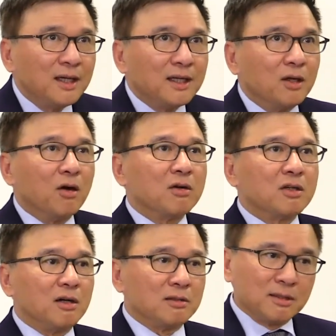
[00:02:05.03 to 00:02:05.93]
In Hong
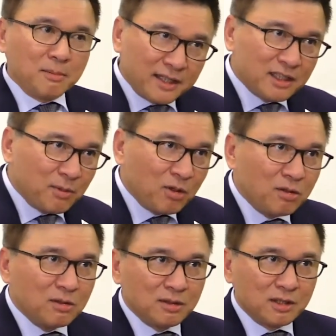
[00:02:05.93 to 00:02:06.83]
Kong, market
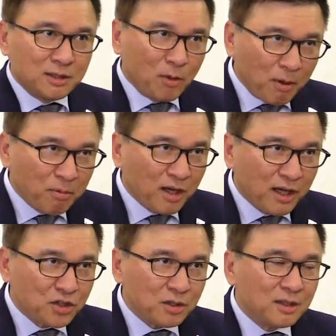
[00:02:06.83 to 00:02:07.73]
small, small
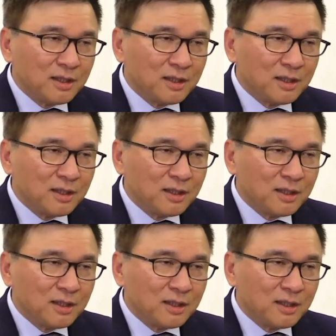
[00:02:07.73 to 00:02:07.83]
population,